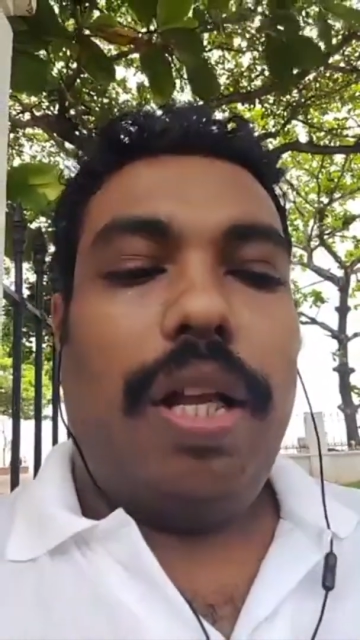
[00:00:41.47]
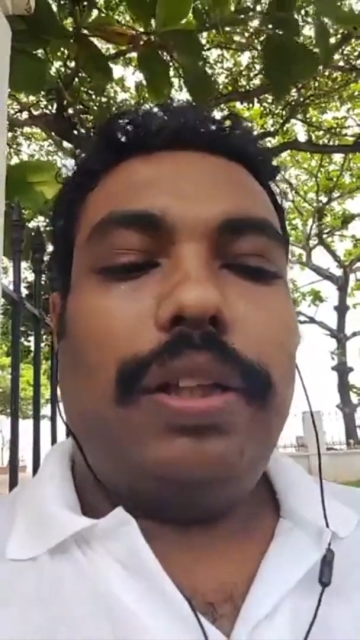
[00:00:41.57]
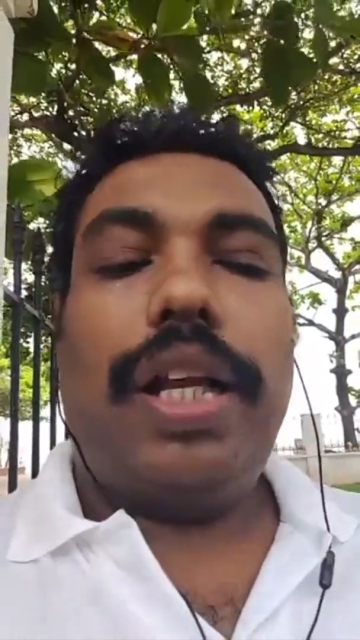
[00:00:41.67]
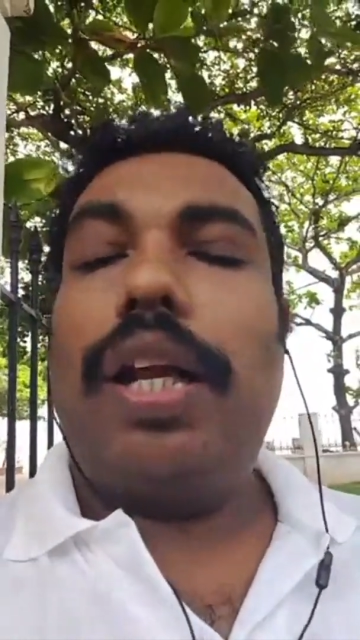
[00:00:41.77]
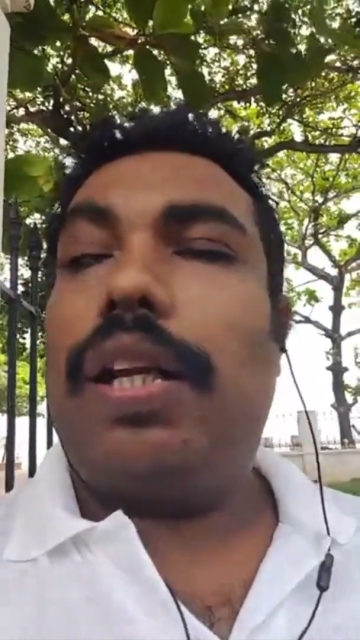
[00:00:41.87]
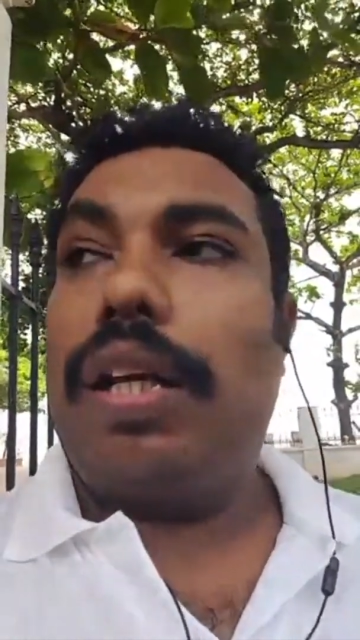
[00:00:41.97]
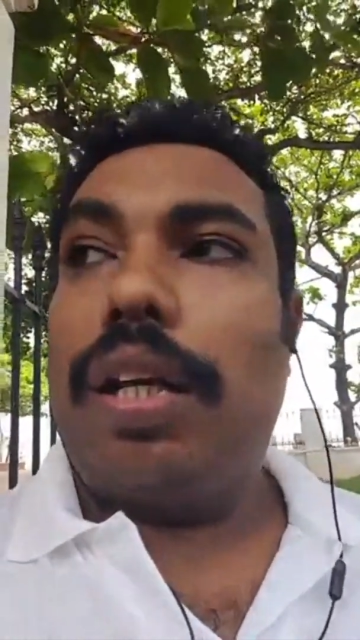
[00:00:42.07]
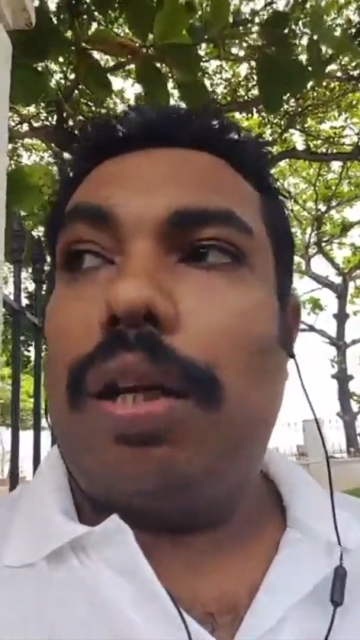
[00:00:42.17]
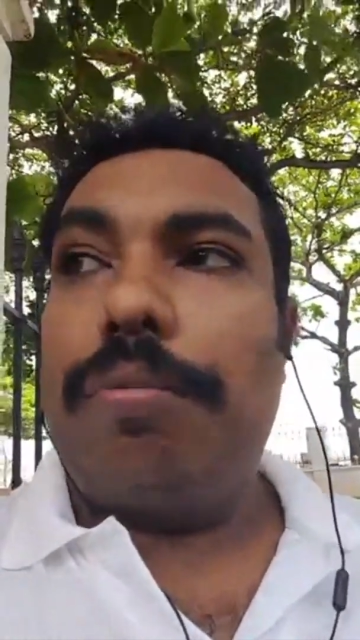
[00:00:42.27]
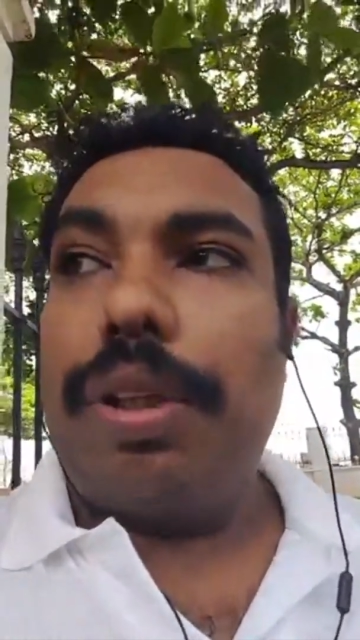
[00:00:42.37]
There
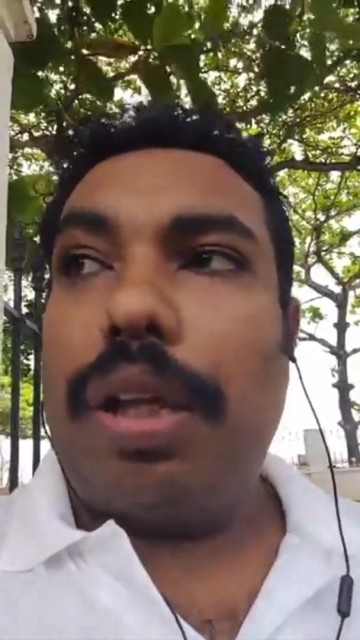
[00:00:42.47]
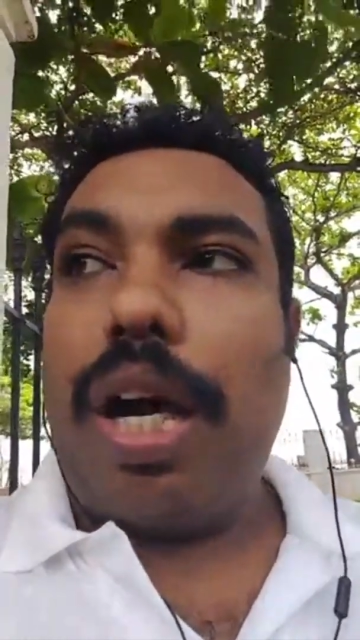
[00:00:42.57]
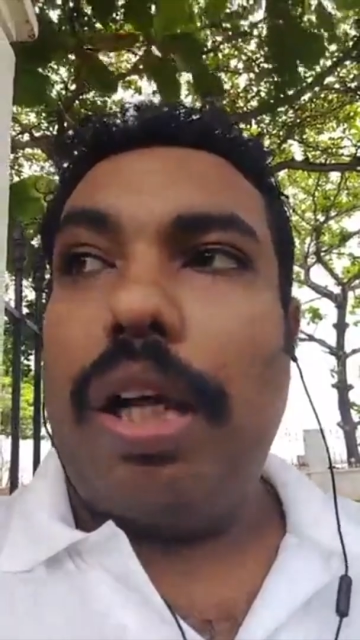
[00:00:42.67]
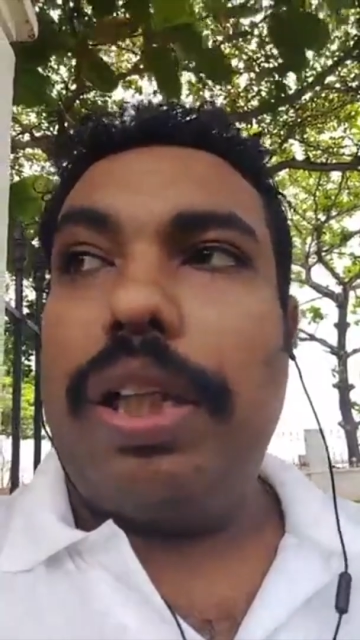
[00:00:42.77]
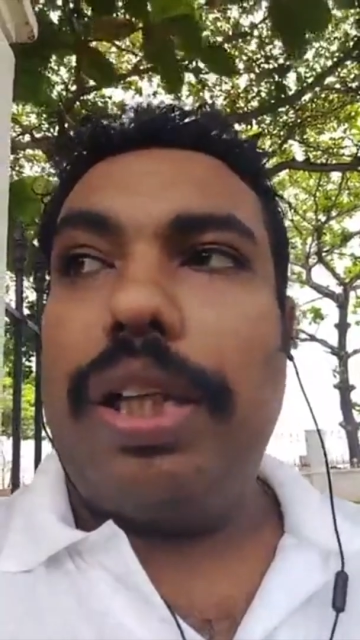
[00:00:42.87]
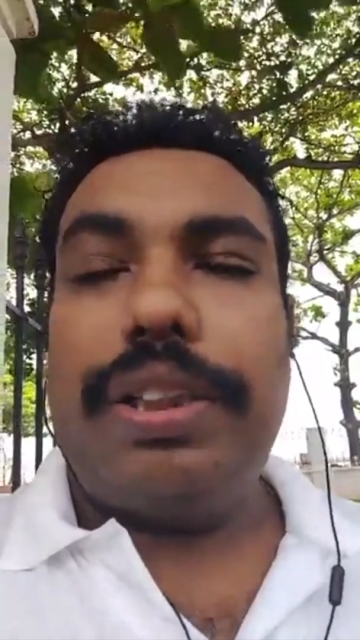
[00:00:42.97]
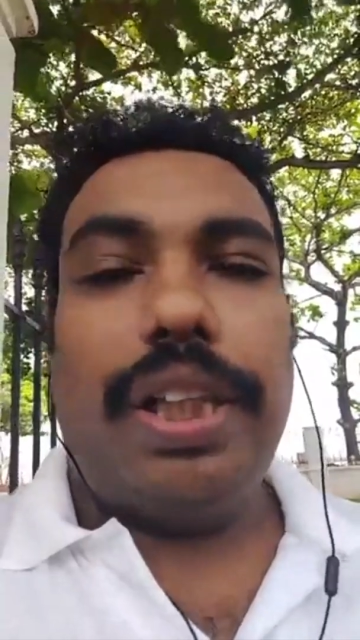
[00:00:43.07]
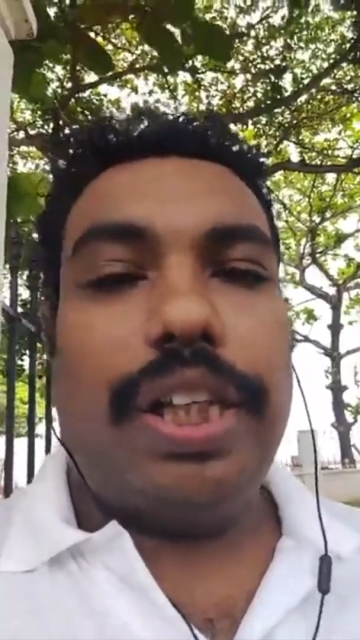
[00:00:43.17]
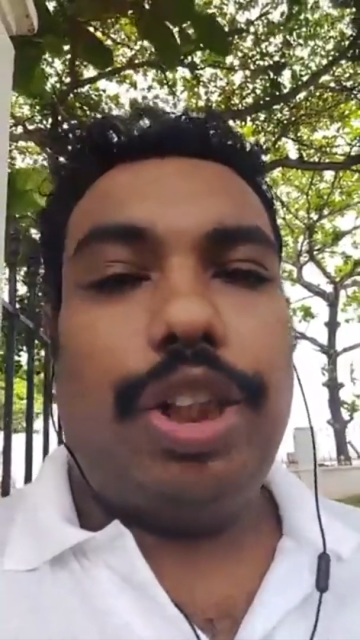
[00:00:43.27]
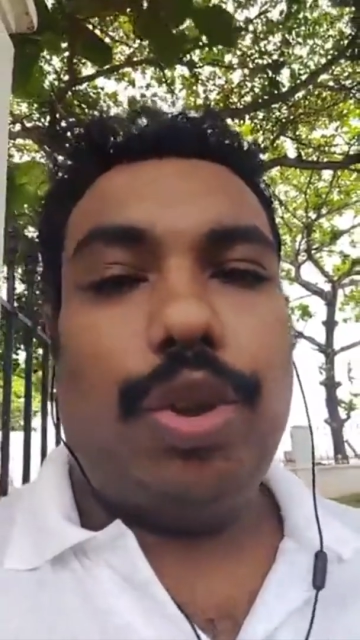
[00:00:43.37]
are other
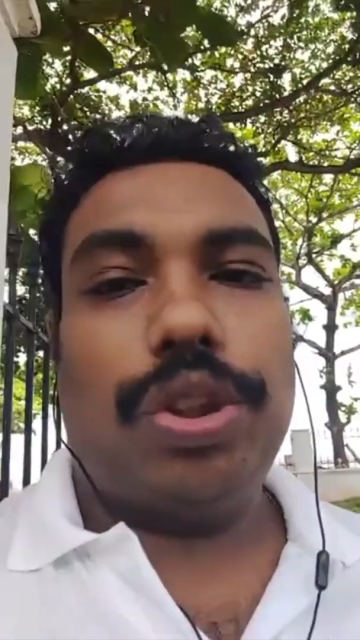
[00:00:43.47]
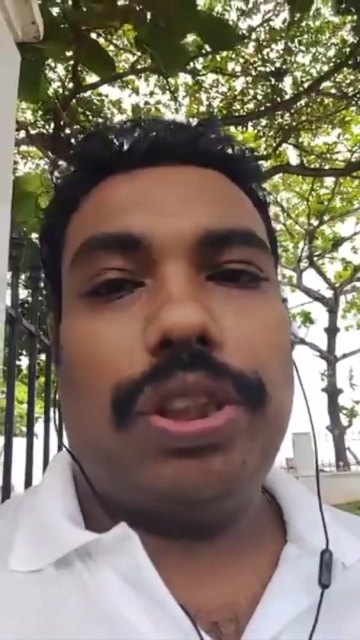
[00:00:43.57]
study shows